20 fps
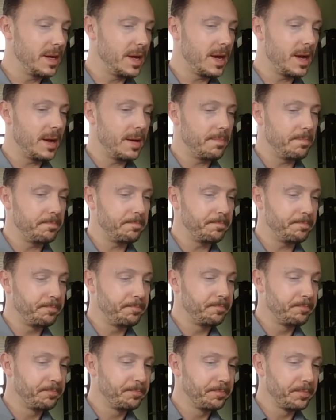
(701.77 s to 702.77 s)
Um,
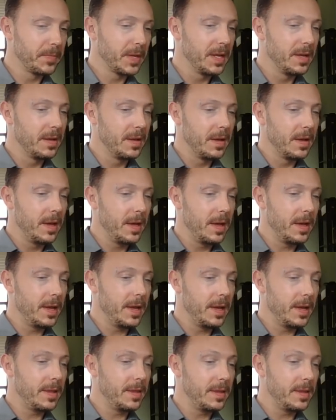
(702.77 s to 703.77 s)

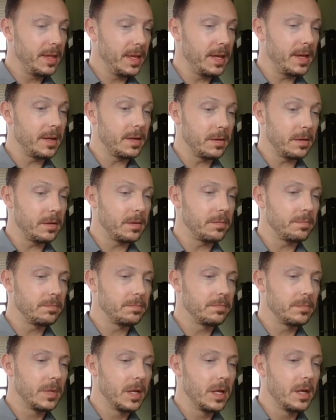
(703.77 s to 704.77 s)
and then
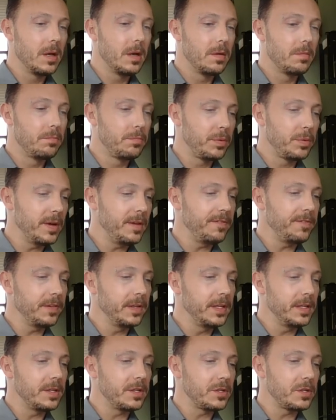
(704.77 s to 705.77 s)

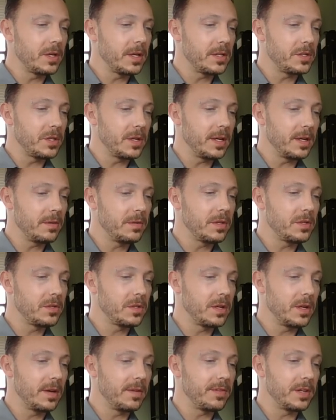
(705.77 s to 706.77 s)
briefly discuss how
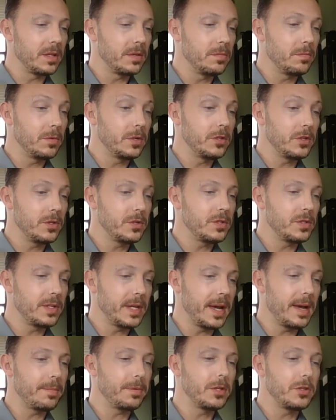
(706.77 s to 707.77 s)
this covenant, which
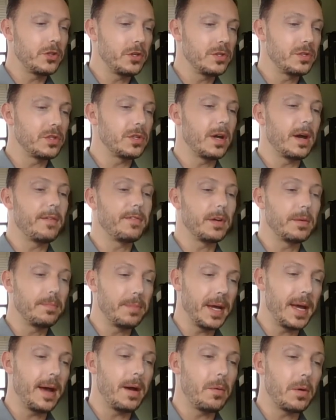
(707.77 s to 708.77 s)
establishes sovereign
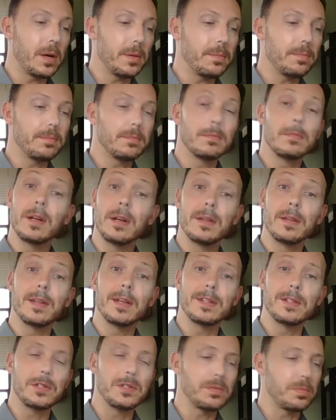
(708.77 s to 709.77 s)
power, and
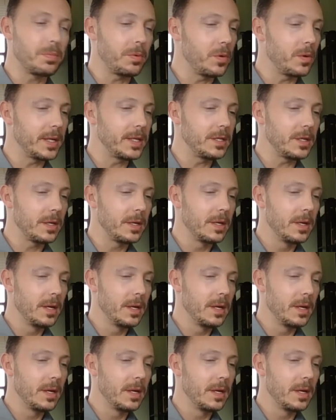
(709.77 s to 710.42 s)
that's its point,